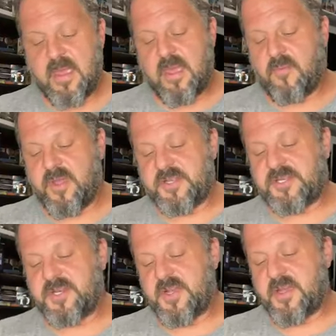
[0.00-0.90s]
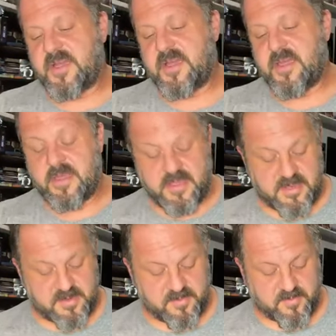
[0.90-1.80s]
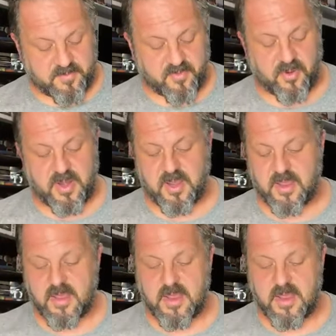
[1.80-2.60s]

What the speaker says: which pretty